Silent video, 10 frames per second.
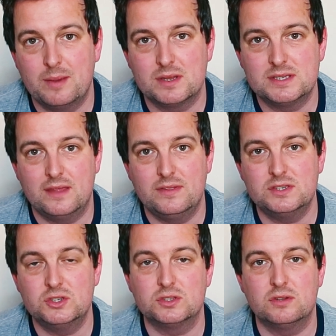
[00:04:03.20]
people are saying
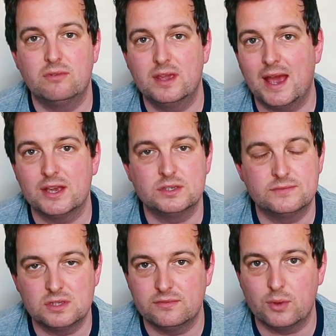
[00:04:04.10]
this is just a rehash
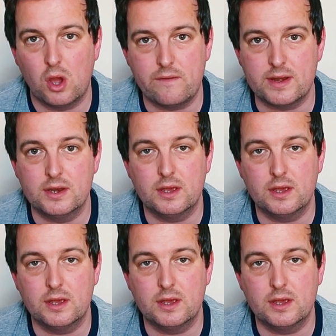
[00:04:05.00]
of stuff we already